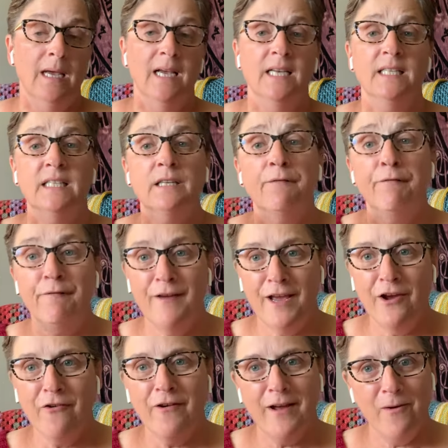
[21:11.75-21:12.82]
This is a
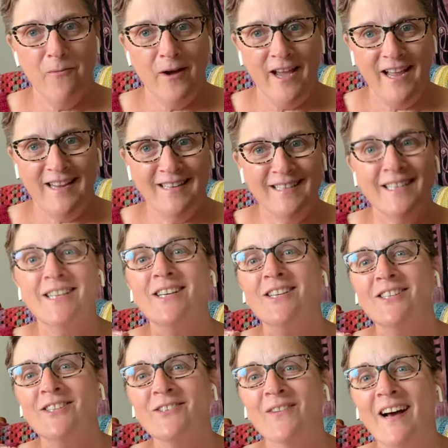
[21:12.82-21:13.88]
fingering weight
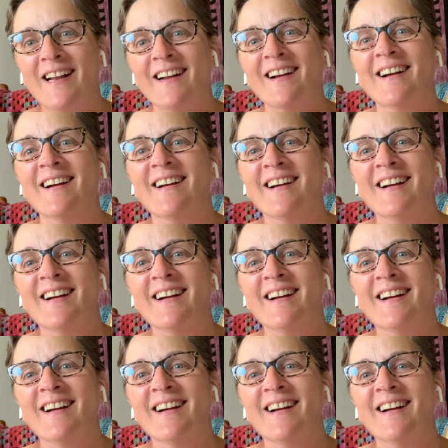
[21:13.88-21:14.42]
sweater.